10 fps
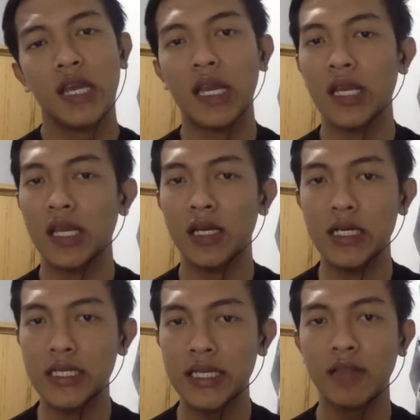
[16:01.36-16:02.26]
and
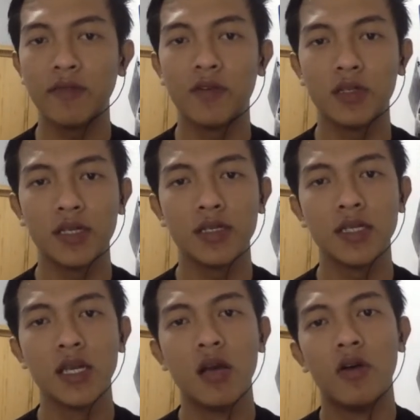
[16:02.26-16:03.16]
a set
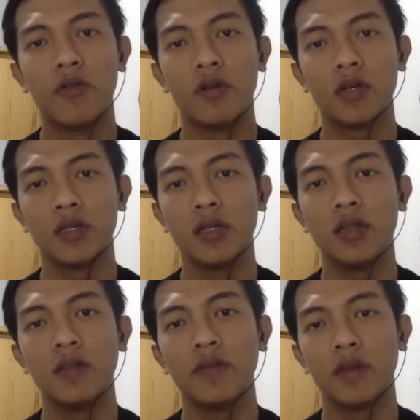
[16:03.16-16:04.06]
process for
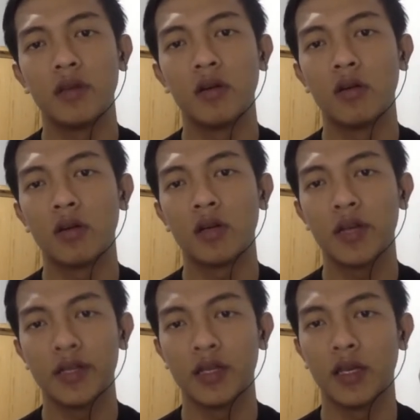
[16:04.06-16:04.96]
identifying or
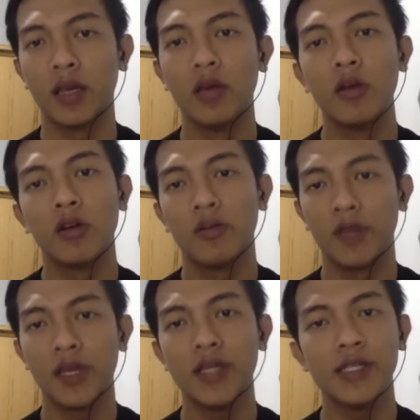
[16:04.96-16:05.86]
creating,
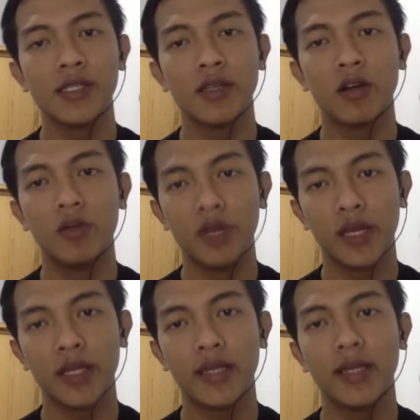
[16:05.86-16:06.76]

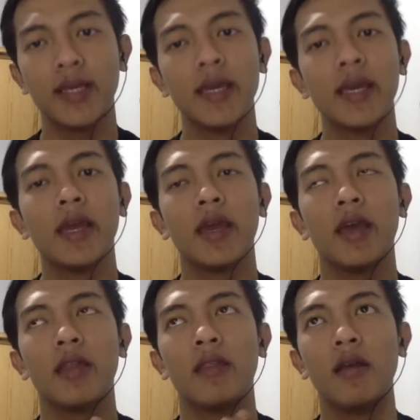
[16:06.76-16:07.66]
communicating,
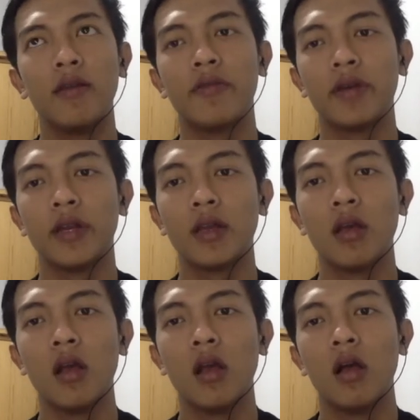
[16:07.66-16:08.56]
and delivering
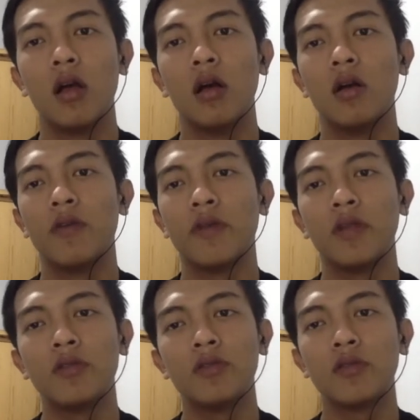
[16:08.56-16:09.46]

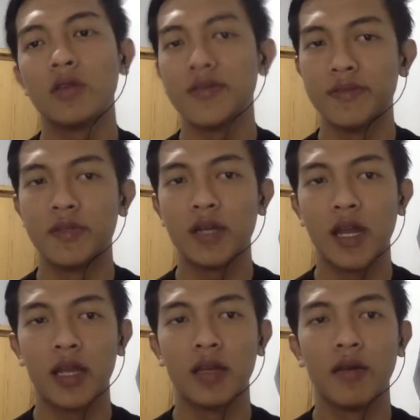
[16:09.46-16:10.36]
value to customer
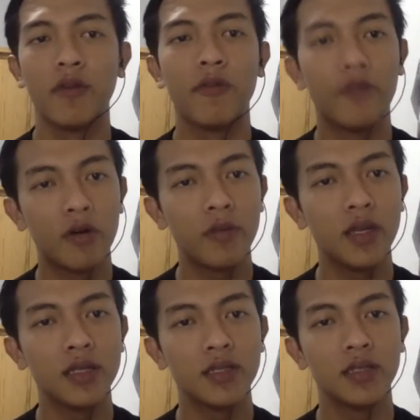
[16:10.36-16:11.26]
and for
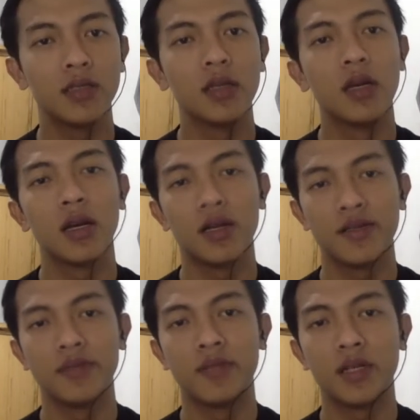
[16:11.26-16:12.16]
managing
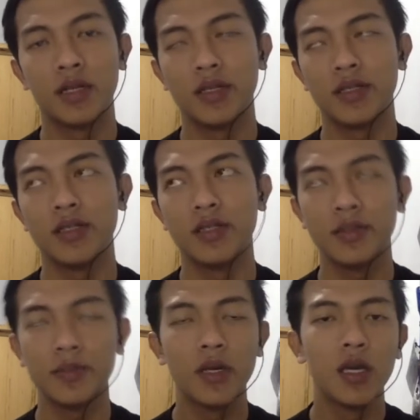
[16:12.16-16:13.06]
customer relationship